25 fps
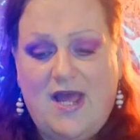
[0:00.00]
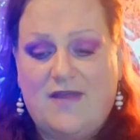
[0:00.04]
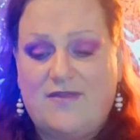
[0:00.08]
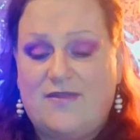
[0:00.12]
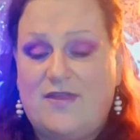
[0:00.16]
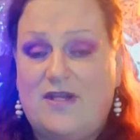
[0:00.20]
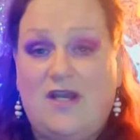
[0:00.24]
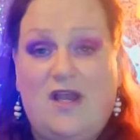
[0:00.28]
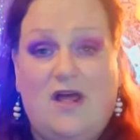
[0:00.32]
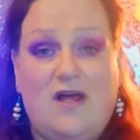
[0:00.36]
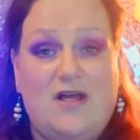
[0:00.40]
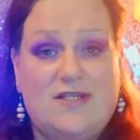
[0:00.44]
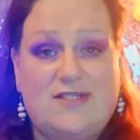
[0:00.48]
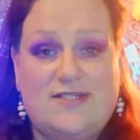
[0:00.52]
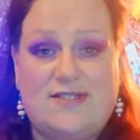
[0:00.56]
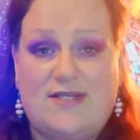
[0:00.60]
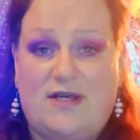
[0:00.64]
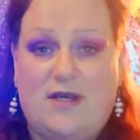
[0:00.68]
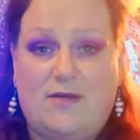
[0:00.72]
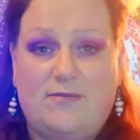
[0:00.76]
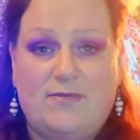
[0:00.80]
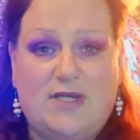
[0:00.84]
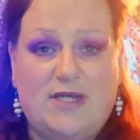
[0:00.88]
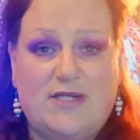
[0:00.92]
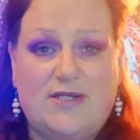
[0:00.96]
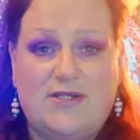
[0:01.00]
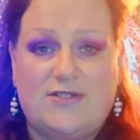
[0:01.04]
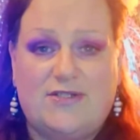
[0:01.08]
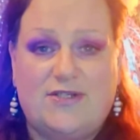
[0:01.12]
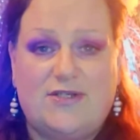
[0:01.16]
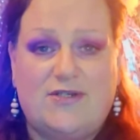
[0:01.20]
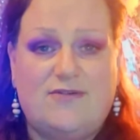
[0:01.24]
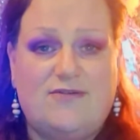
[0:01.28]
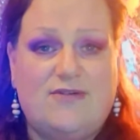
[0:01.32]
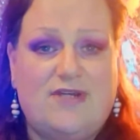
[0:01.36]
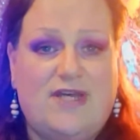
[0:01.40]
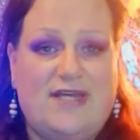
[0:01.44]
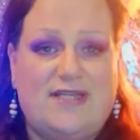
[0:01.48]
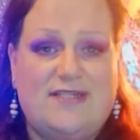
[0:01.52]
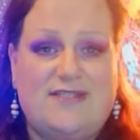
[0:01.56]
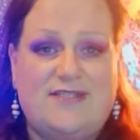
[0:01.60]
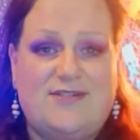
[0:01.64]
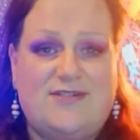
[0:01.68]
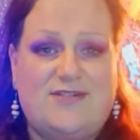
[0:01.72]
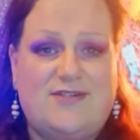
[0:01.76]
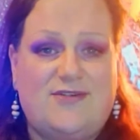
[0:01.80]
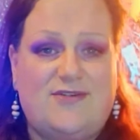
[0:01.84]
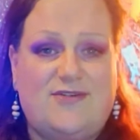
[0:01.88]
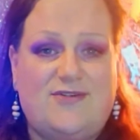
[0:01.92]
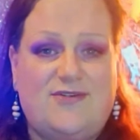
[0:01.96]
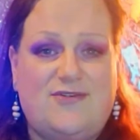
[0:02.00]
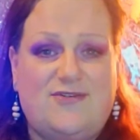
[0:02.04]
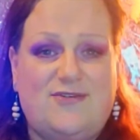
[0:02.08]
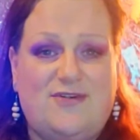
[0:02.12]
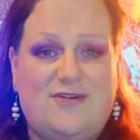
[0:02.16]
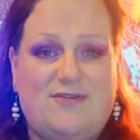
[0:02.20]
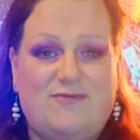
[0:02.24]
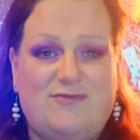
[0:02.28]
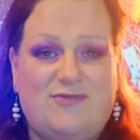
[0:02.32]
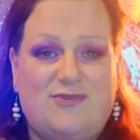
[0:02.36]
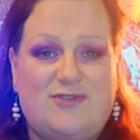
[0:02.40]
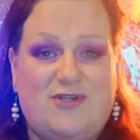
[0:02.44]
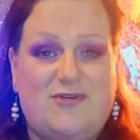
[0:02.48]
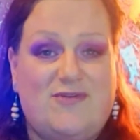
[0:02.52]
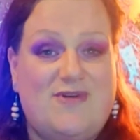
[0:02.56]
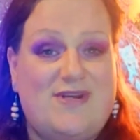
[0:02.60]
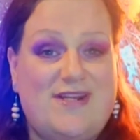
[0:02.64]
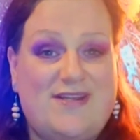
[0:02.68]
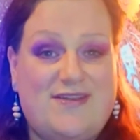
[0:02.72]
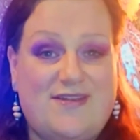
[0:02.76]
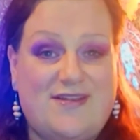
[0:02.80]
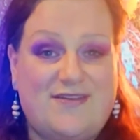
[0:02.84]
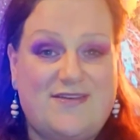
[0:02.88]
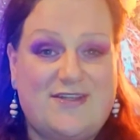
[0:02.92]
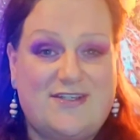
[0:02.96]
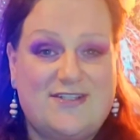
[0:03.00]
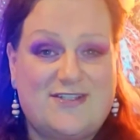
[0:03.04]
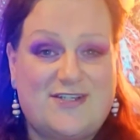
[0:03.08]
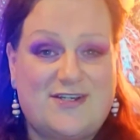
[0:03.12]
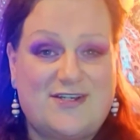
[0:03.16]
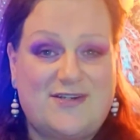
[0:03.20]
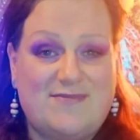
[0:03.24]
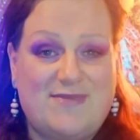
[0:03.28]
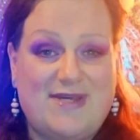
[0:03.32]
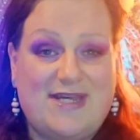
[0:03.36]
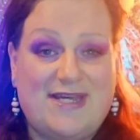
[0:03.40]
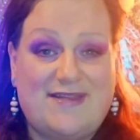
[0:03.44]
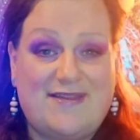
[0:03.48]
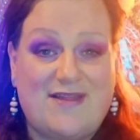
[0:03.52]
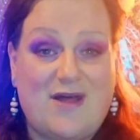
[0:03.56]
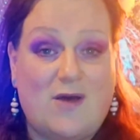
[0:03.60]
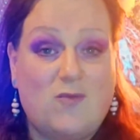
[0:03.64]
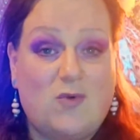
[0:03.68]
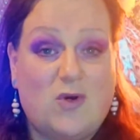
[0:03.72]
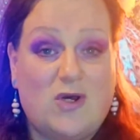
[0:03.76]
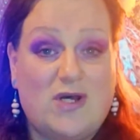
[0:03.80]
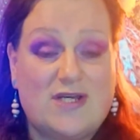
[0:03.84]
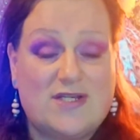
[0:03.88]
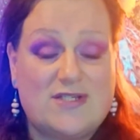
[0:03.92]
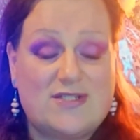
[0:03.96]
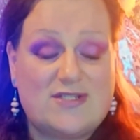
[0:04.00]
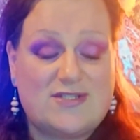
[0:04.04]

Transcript: the last thing I'm going to do is to do anything that's going to make that worse.